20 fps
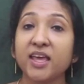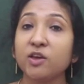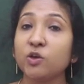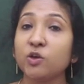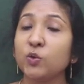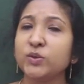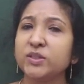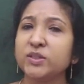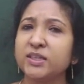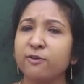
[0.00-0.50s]

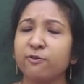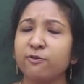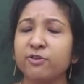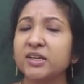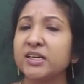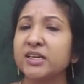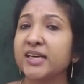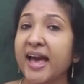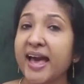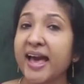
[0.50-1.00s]
they use
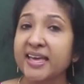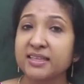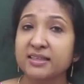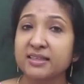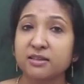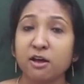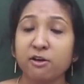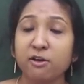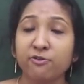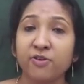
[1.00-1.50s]
different
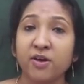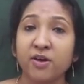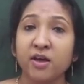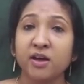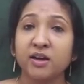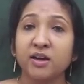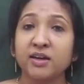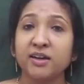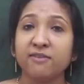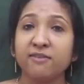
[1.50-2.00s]
kinds of
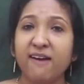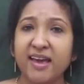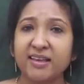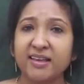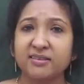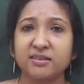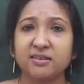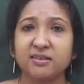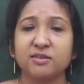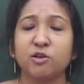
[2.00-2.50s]

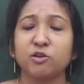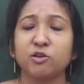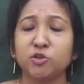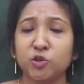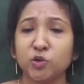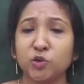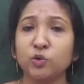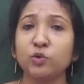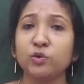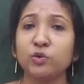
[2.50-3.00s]
devices
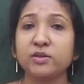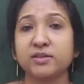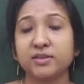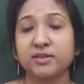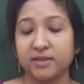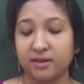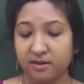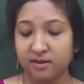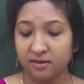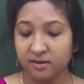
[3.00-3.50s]
or
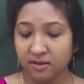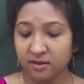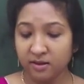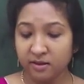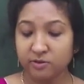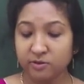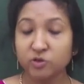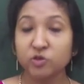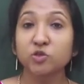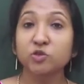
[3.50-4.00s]
tools
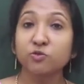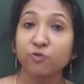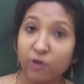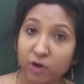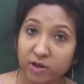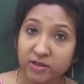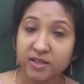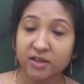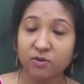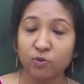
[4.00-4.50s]

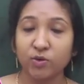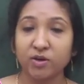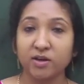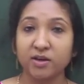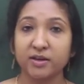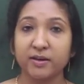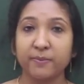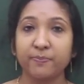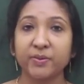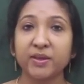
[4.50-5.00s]
for the
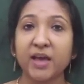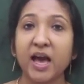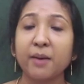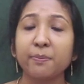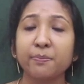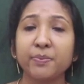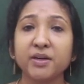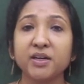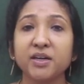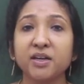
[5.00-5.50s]
work.
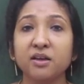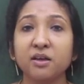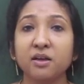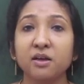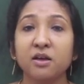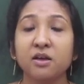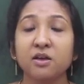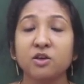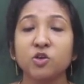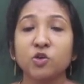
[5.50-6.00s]

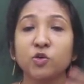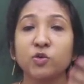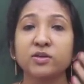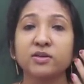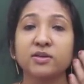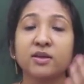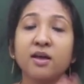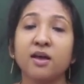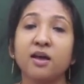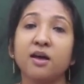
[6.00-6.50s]
Carpenter
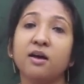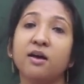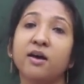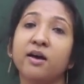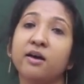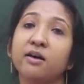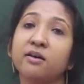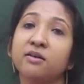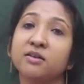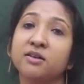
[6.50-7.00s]
use
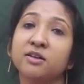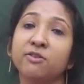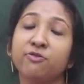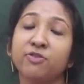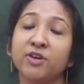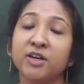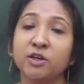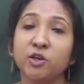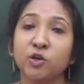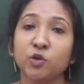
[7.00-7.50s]

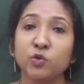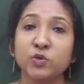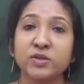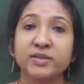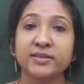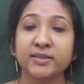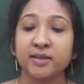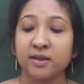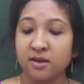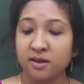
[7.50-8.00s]
different
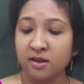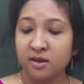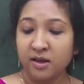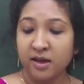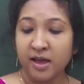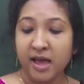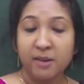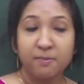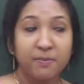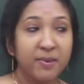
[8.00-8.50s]
tools,
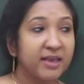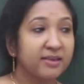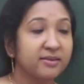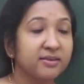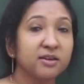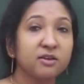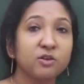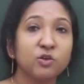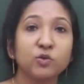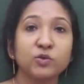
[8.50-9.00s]
and
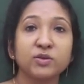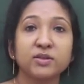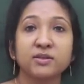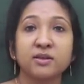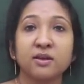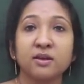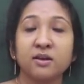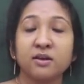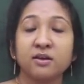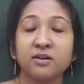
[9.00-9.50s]
mason
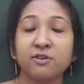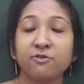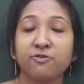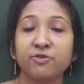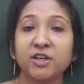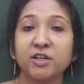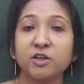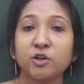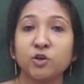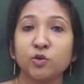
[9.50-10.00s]
use
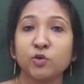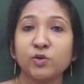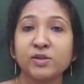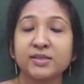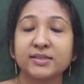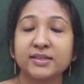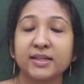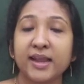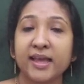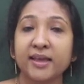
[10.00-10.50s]
different
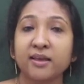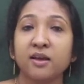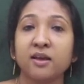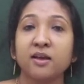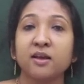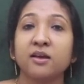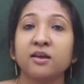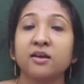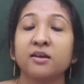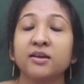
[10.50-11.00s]
tools,
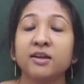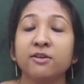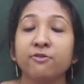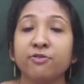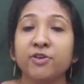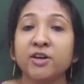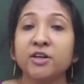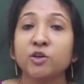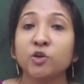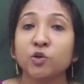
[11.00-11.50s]
like
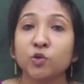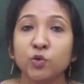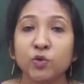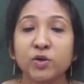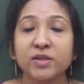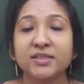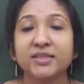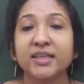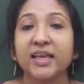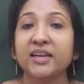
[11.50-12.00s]
different
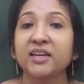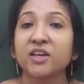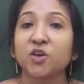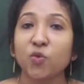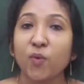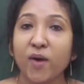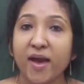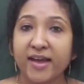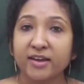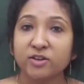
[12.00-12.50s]
tools they
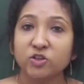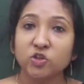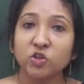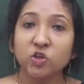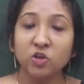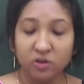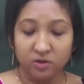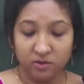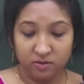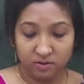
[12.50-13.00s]
require
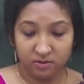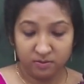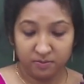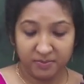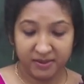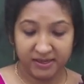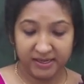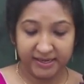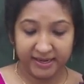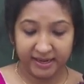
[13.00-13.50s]
to
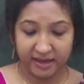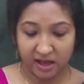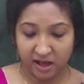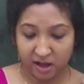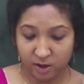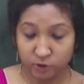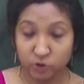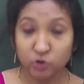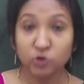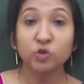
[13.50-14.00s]
build a
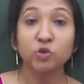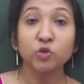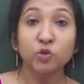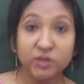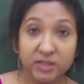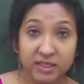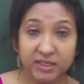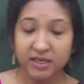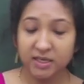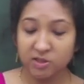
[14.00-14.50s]
house, to
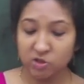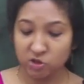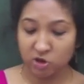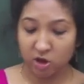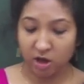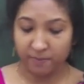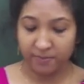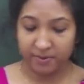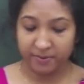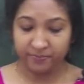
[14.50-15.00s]
do the
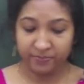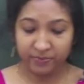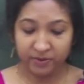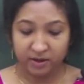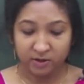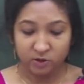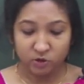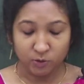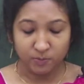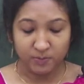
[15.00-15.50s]
job.
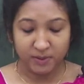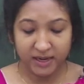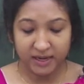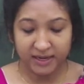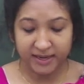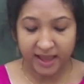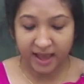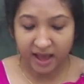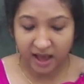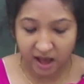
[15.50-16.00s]
To
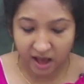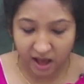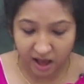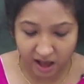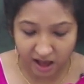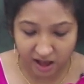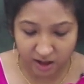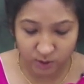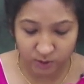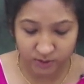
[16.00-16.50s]
build a
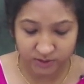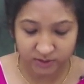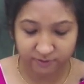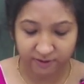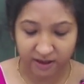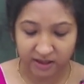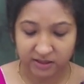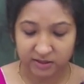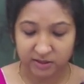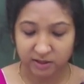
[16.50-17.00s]
house,
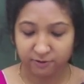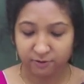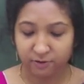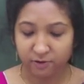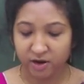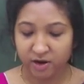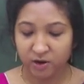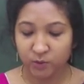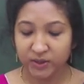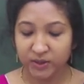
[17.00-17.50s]
first of
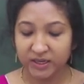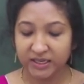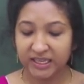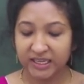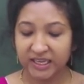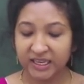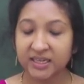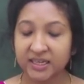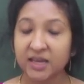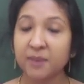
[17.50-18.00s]
all, we
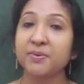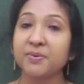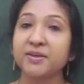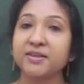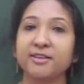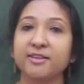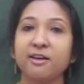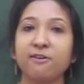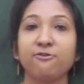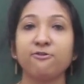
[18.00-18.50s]
need a
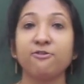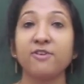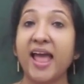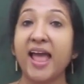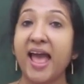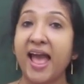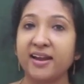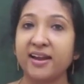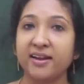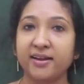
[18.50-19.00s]
piece of
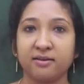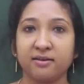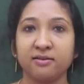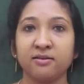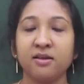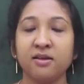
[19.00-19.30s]
land.